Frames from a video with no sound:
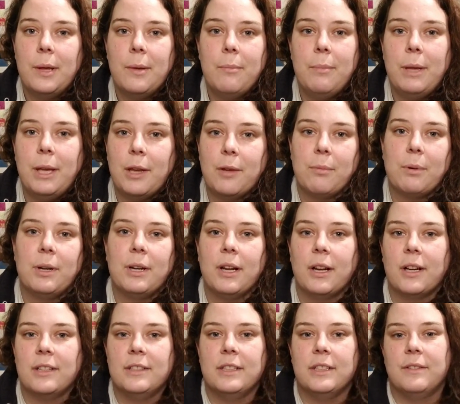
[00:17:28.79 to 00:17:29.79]
being
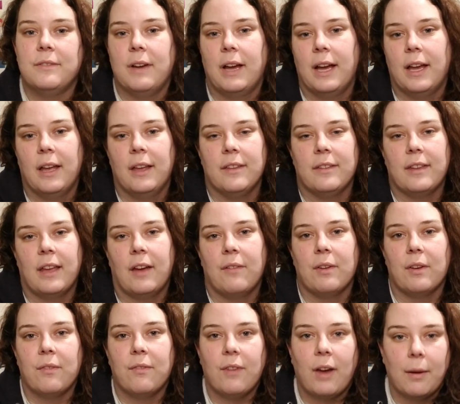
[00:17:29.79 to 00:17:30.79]
productive as
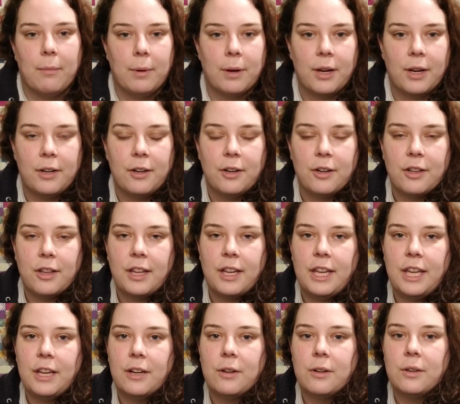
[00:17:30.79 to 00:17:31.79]
having fabric under the
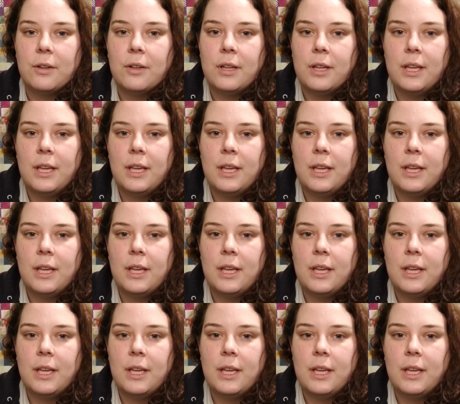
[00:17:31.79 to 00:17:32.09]
needle.